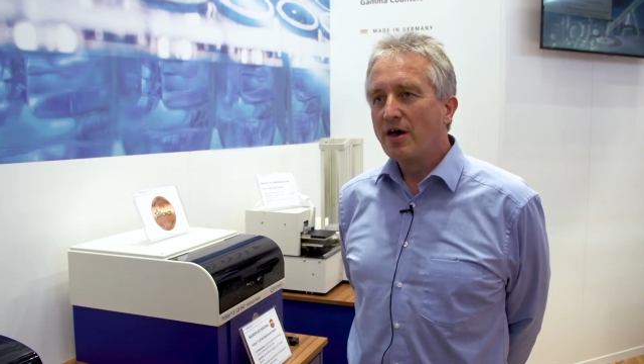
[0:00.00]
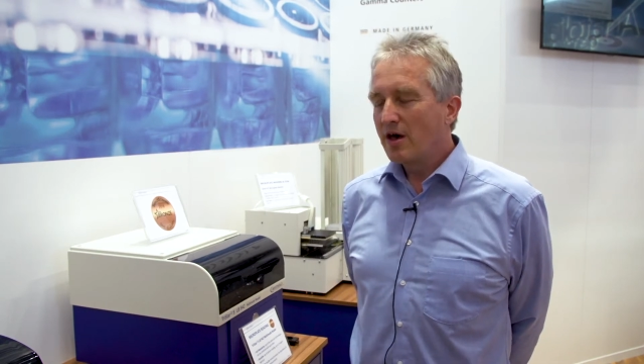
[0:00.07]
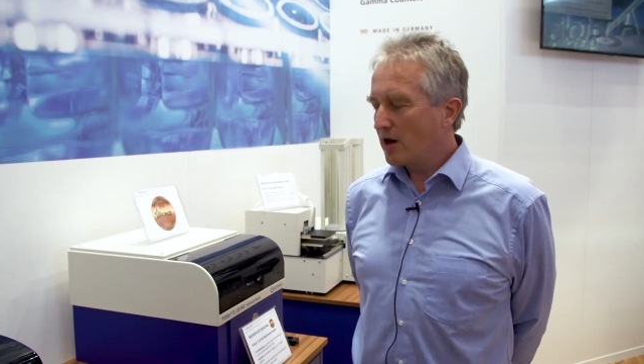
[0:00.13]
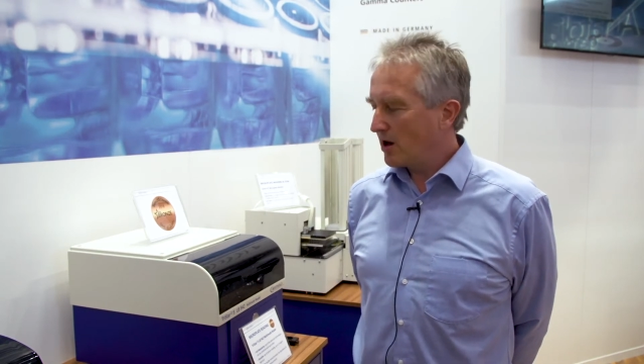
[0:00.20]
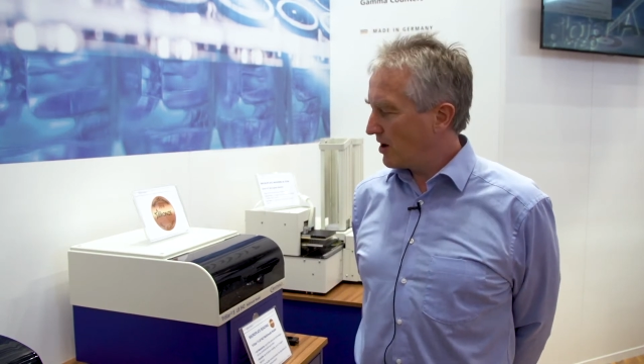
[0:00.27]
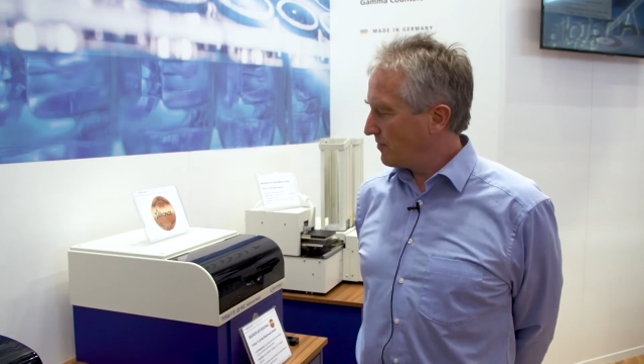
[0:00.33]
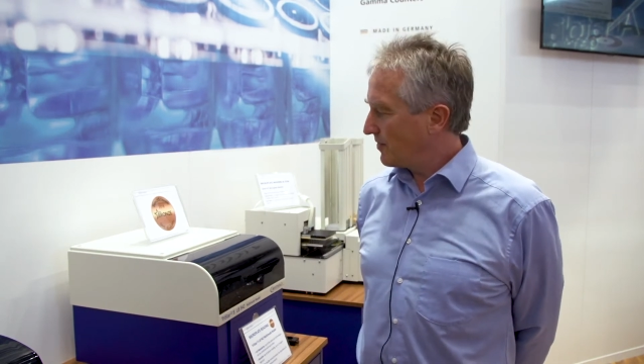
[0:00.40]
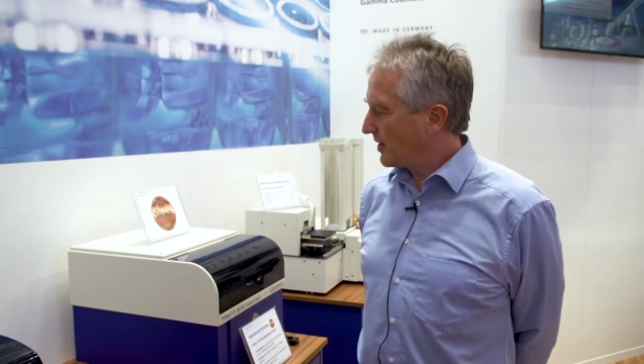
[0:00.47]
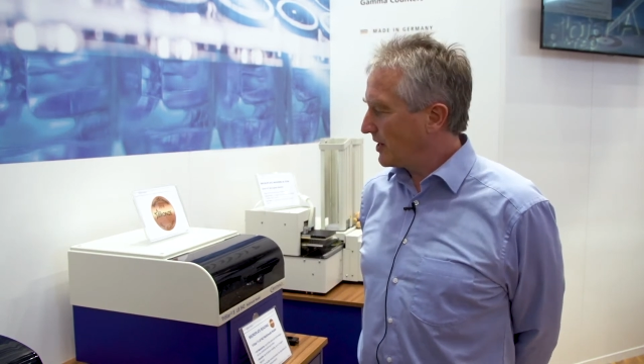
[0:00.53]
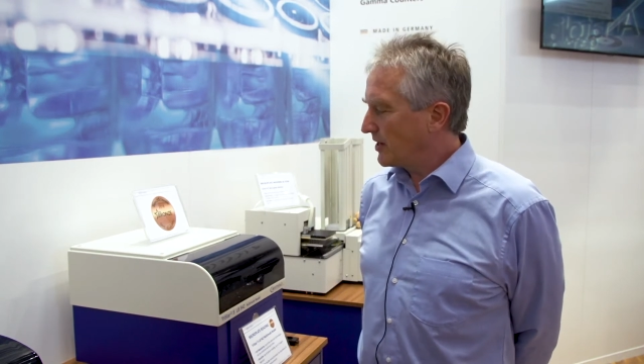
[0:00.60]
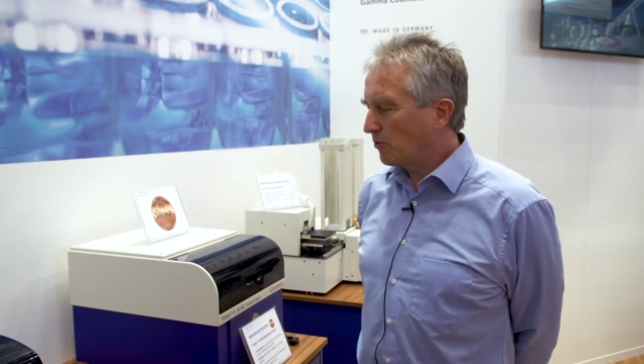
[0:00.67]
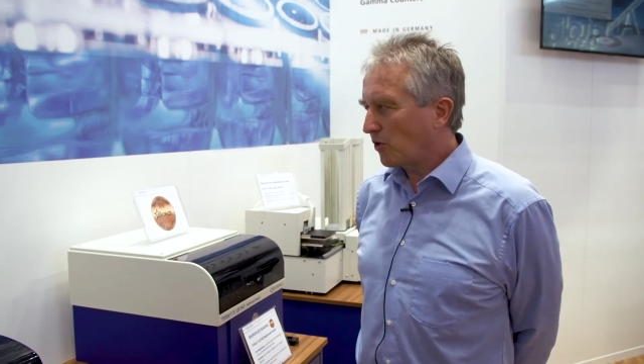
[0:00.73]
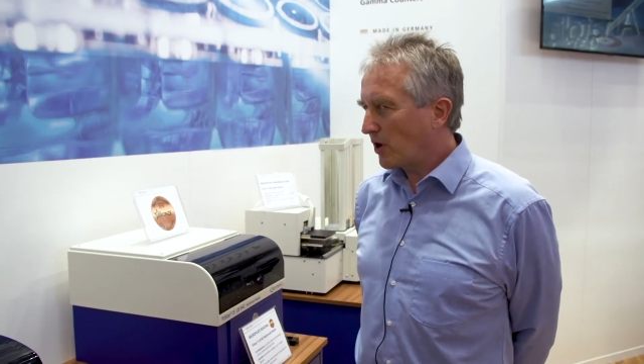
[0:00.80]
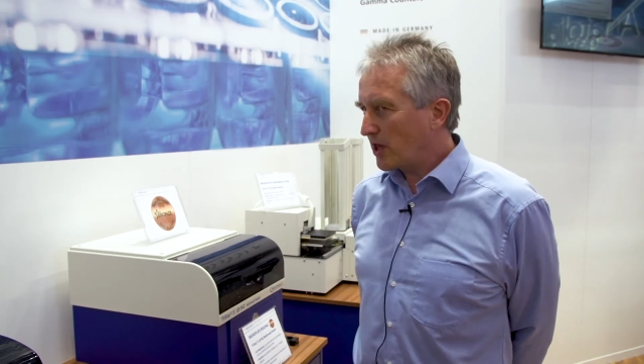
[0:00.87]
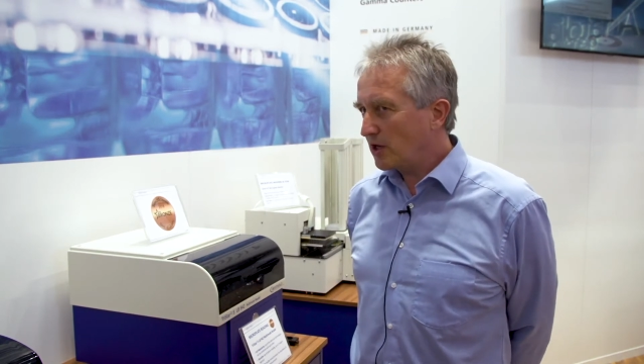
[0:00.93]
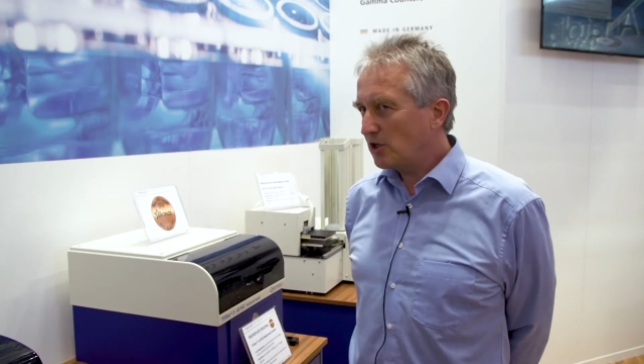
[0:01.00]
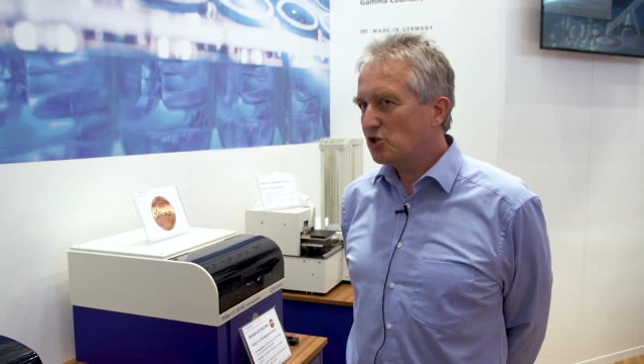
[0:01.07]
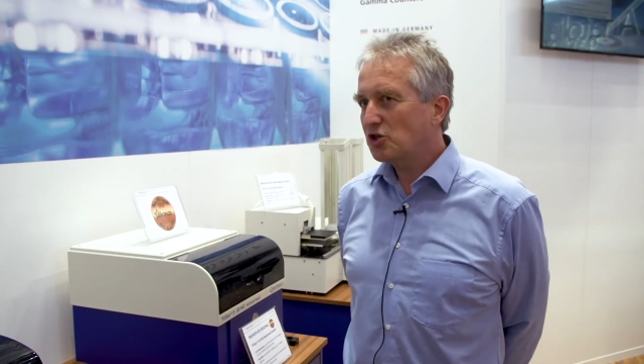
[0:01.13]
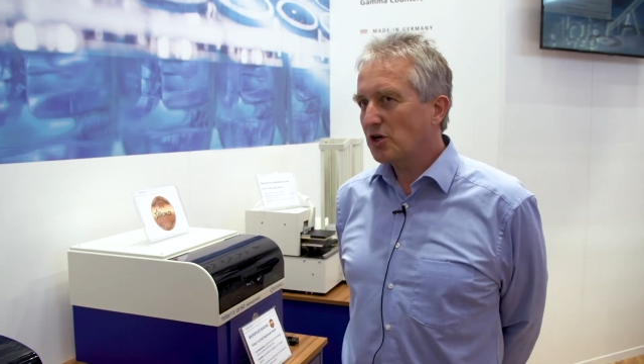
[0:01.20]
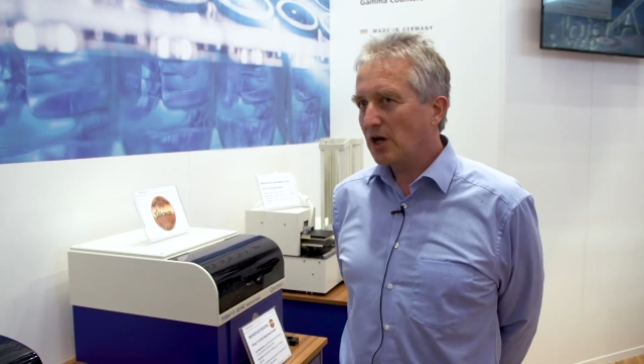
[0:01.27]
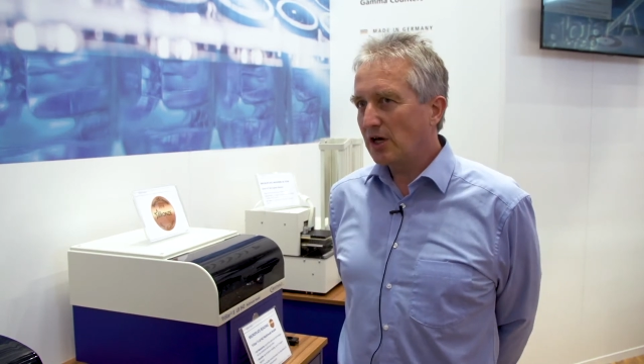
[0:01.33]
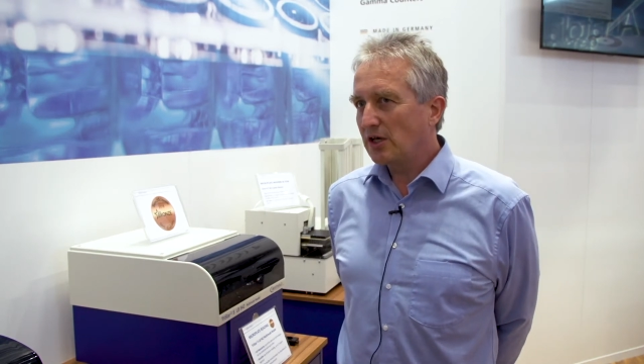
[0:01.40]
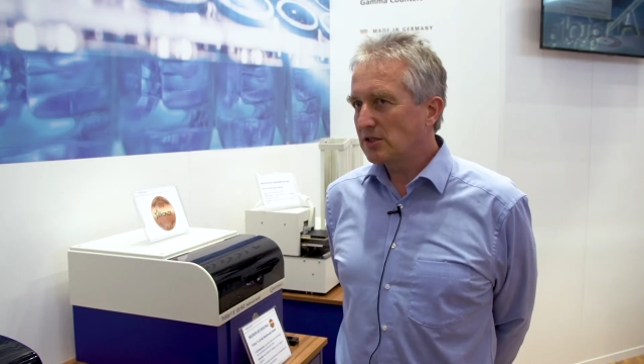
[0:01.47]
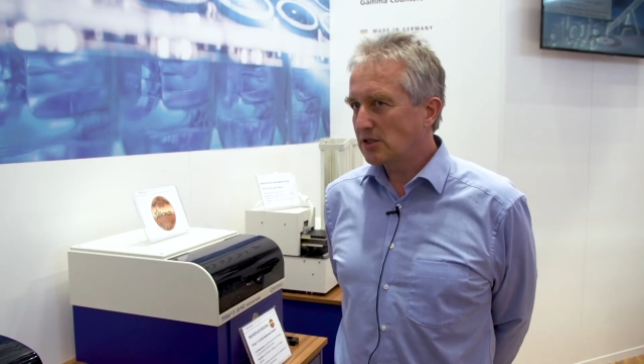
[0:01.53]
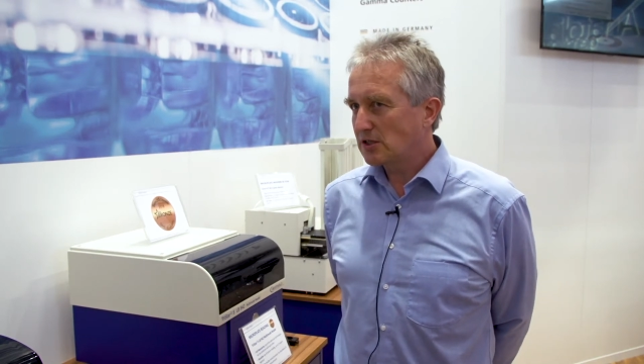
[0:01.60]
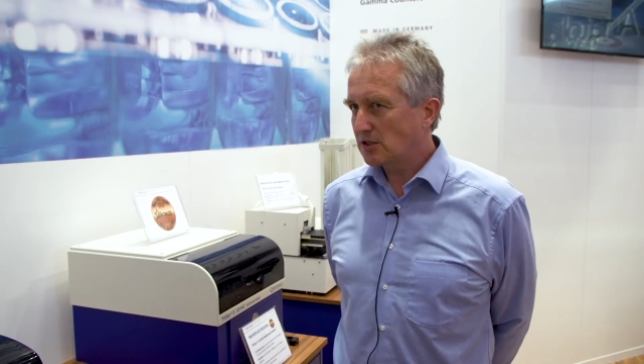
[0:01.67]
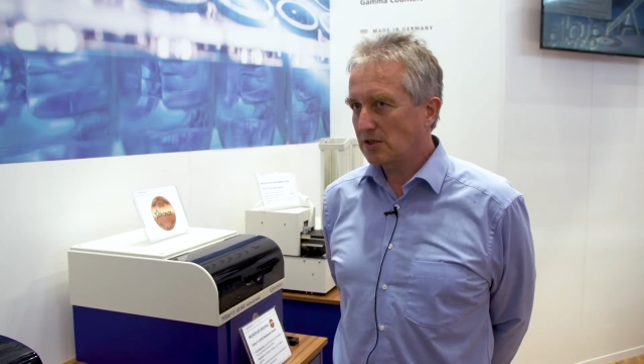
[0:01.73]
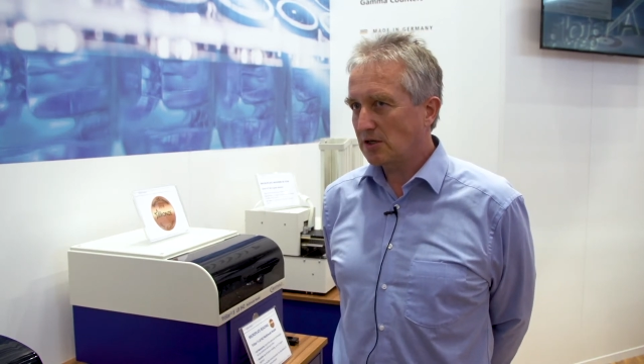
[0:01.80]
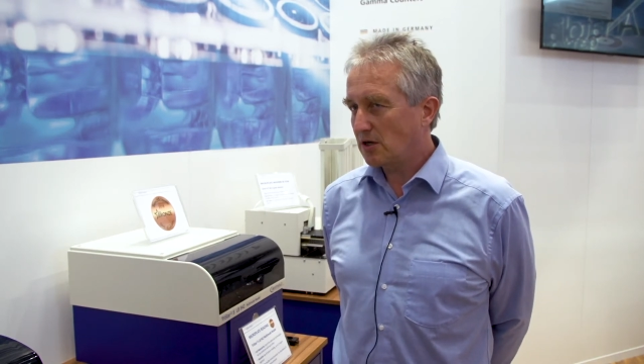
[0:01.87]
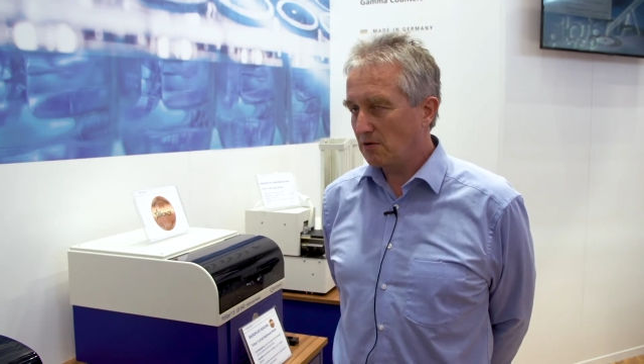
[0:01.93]
The linear range
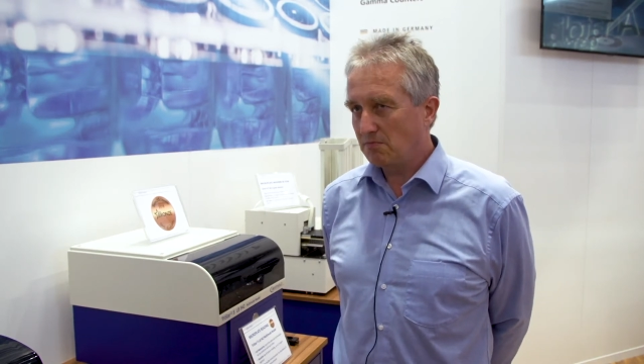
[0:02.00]
is